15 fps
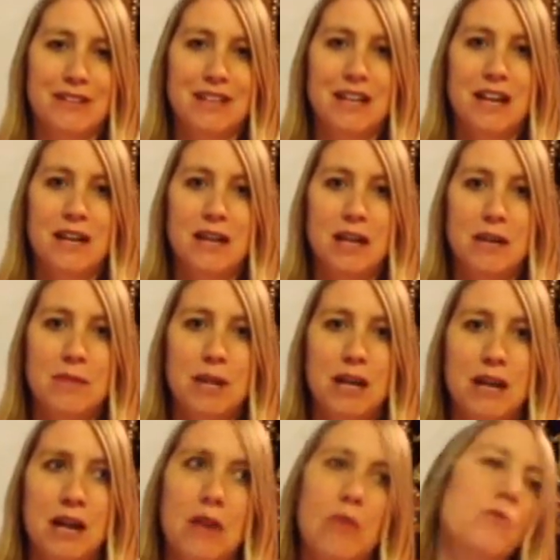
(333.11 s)
And
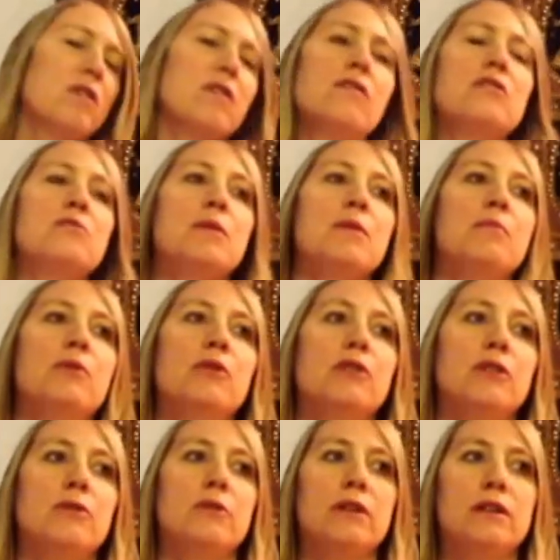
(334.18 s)
I'm not one of those people
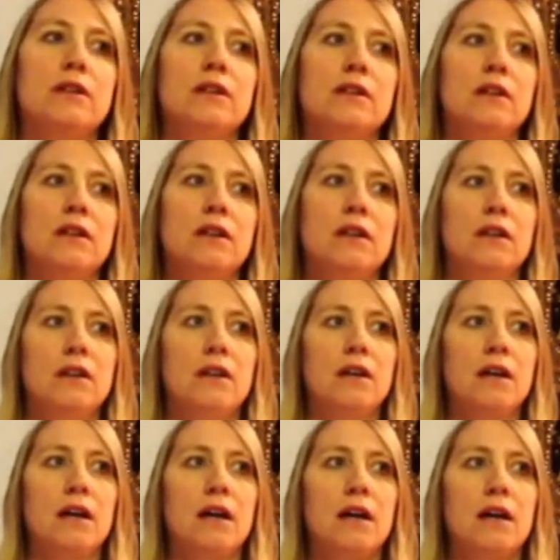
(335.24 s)
who would
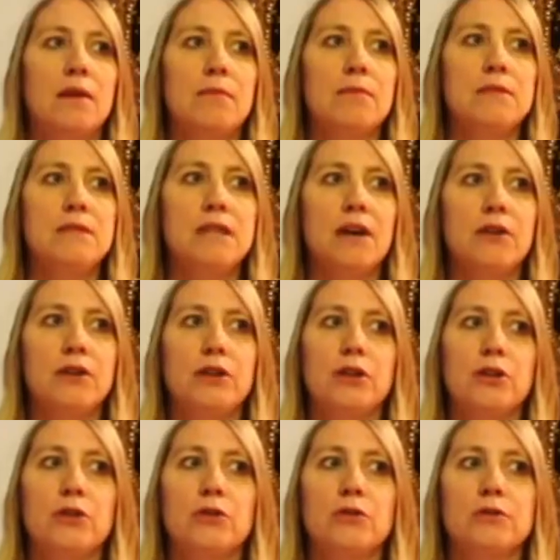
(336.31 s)
tell
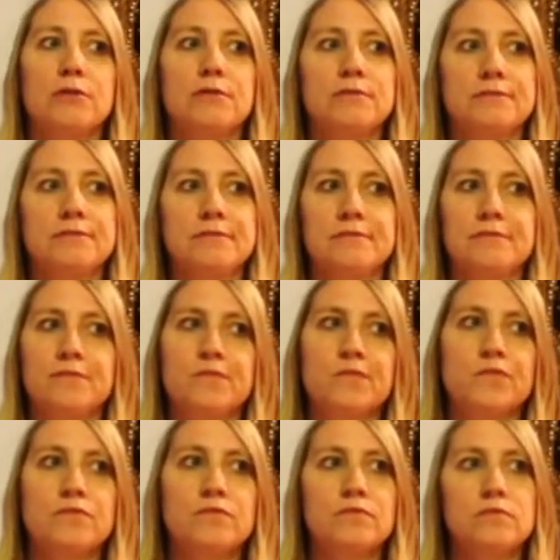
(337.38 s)
you
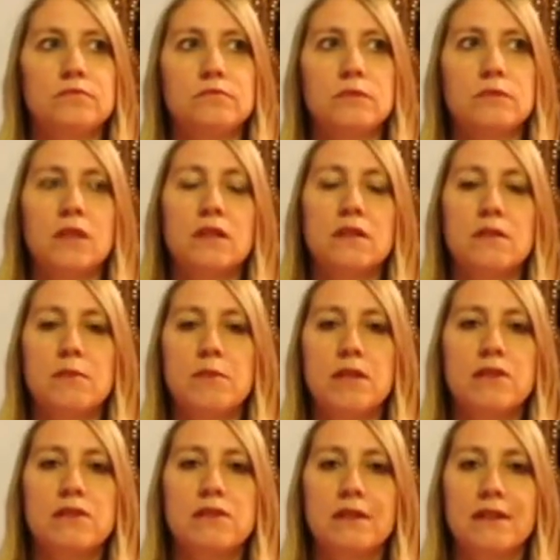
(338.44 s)

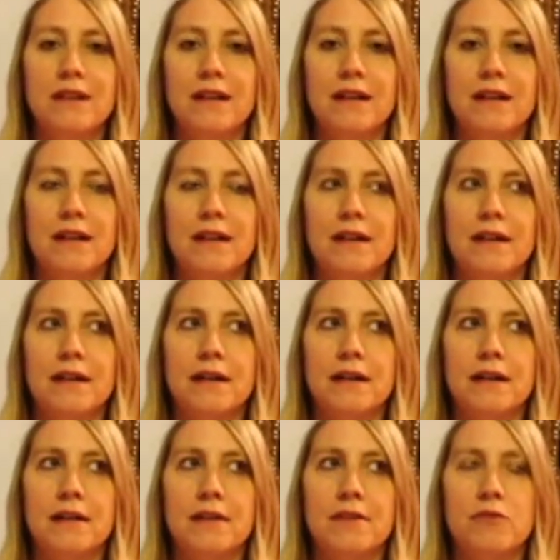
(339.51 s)
something
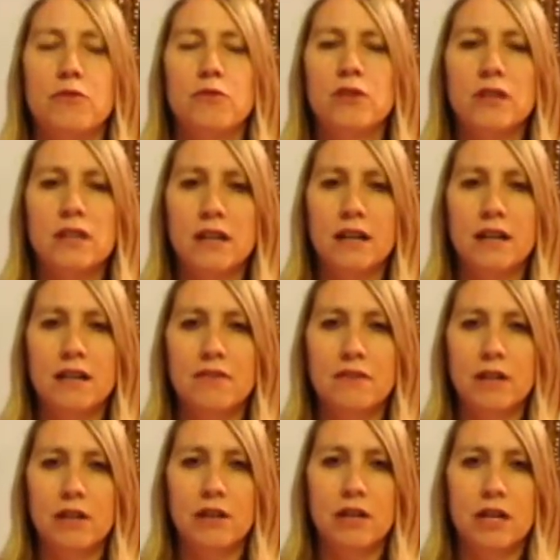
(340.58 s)
really negative,
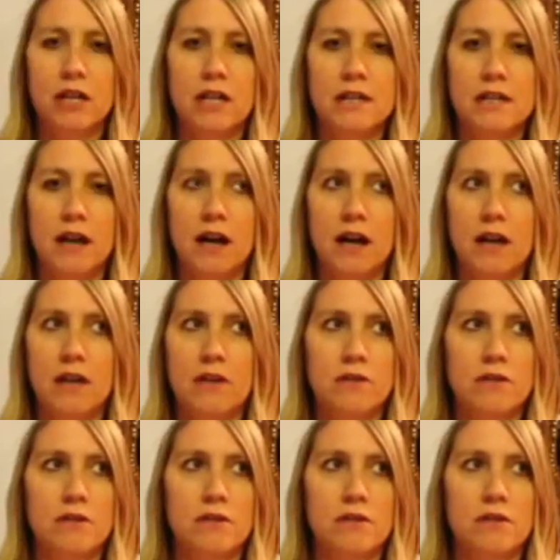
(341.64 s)
like you're going to die,
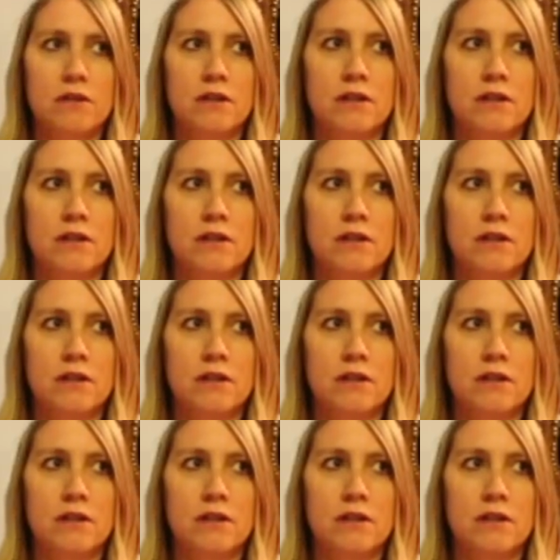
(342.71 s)
or